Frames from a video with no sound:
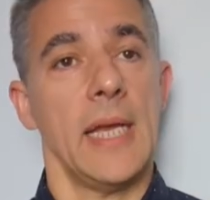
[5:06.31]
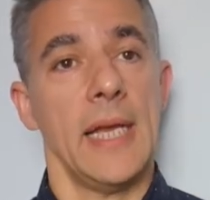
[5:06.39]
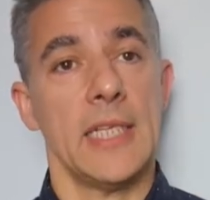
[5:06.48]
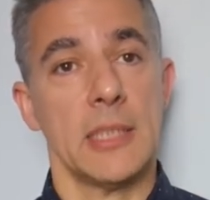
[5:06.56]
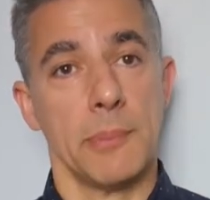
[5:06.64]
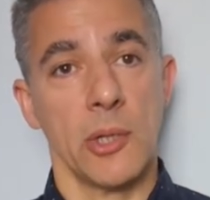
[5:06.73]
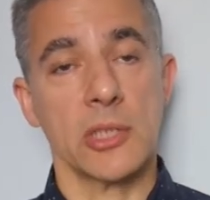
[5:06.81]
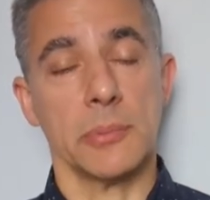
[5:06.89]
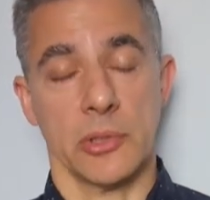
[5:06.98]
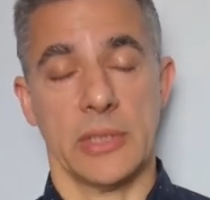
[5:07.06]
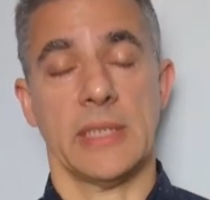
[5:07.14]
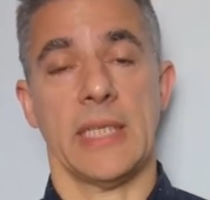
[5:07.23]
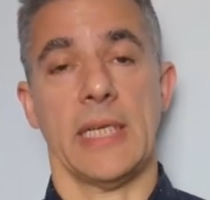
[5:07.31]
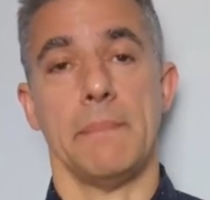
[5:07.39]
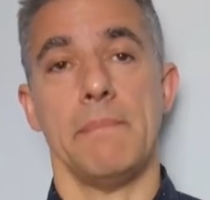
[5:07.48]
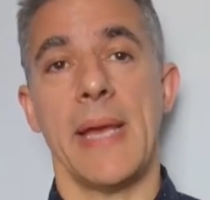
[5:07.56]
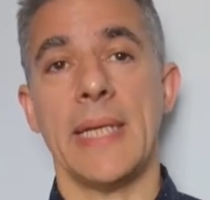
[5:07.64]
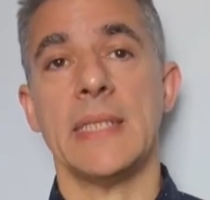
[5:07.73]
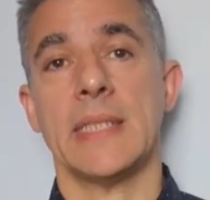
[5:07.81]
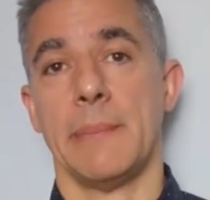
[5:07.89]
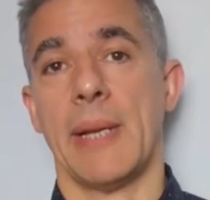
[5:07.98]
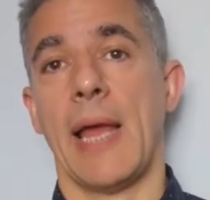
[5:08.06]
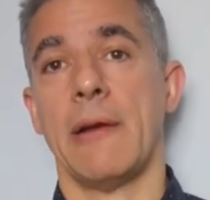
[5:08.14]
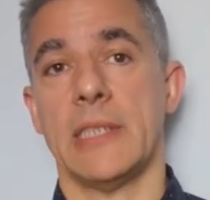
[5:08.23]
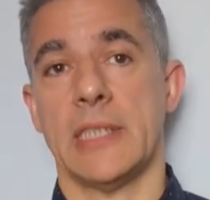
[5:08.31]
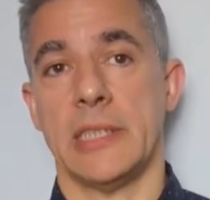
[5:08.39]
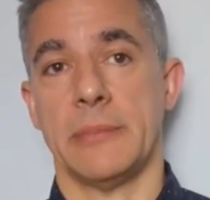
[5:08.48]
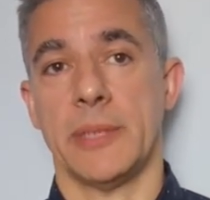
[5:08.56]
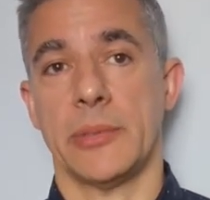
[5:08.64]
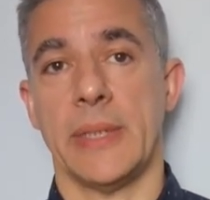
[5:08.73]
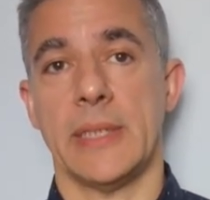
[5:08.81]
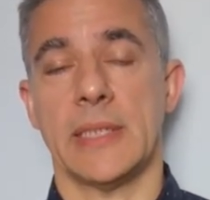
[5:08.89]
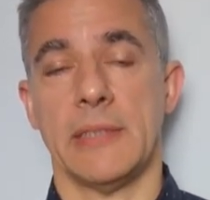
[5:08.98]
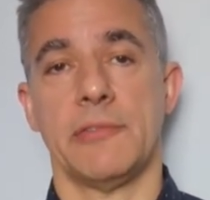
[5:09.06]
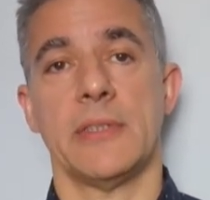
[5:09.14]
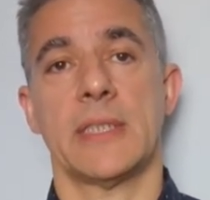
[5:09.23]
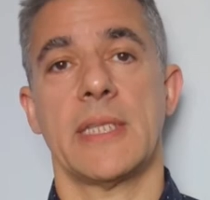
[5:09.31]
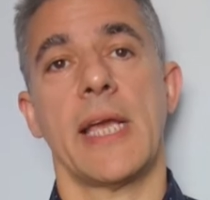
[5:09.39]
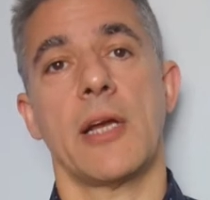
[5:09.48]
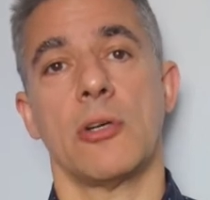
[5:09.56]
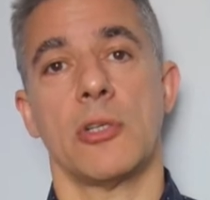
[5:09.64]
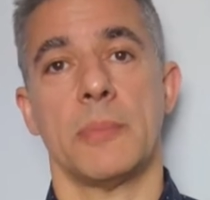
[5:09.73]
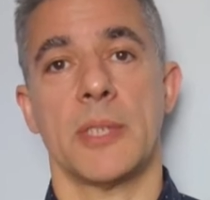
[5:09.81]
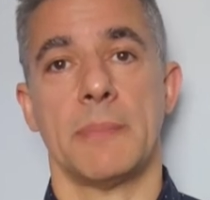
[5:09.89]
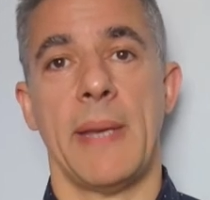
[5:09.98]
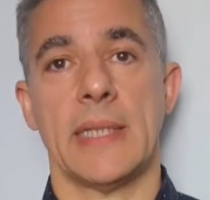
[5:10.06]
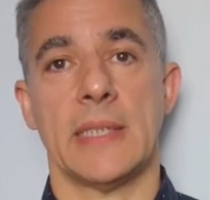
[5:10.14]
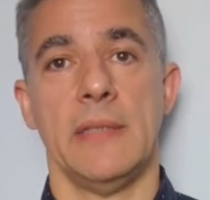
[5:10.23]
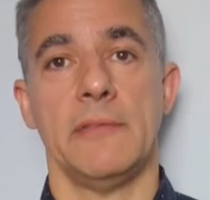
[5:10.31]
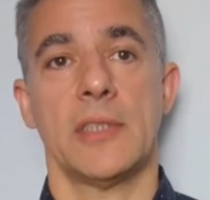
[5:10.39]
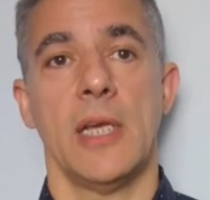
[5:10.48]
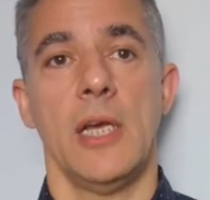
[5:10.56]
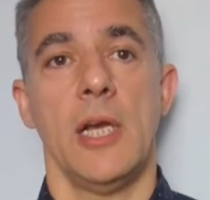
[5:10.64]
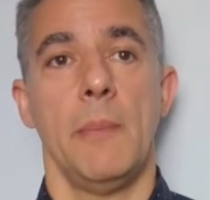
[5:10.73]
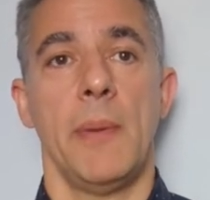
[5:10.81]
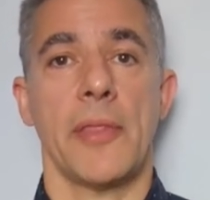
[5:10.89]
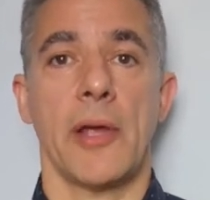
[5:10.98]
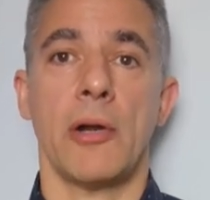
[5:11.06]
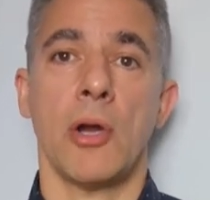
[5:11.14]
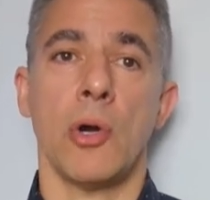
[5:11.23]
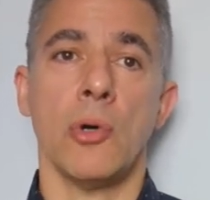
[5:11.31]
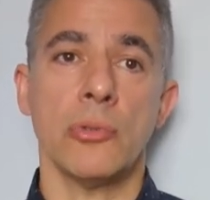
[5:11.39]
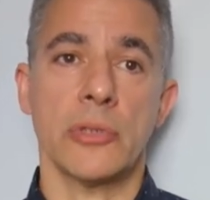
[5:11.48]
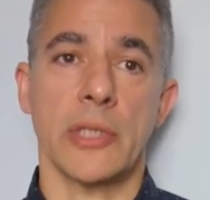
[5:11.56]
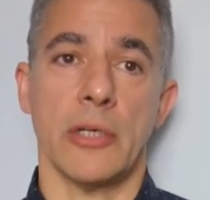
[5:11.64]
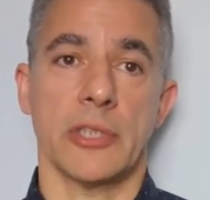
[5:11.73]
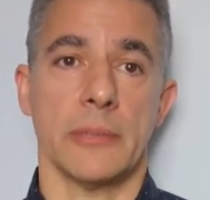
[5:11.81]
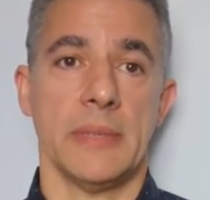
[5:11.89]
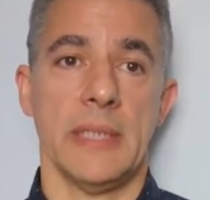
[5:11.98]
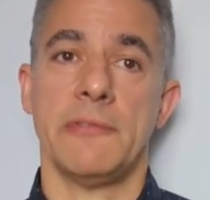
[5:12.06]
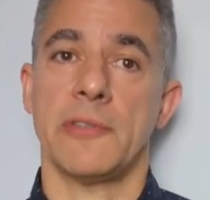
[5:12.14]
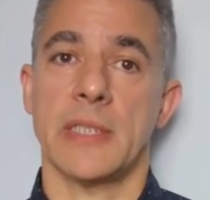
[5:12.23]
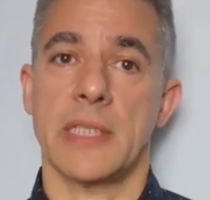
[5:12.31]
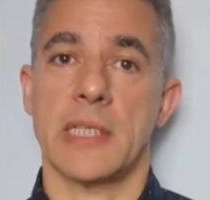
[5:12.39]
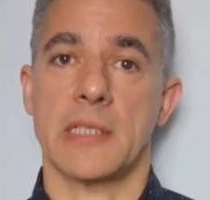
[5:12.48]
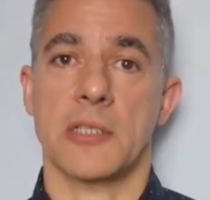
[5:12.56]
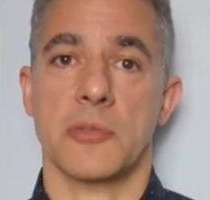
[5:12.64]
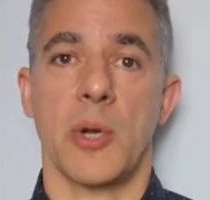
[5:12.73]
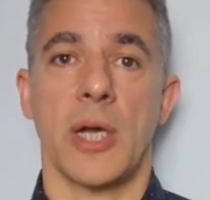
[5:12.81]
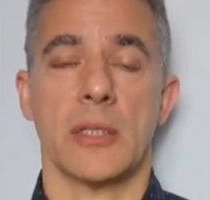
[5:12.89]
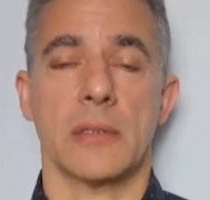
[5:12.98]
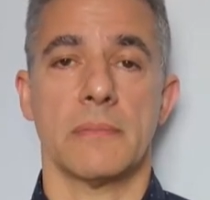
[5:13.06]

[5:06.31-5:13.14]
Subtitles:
It is possible to see many similarities between the different stakeholder perspectives, but there are also some differences as well.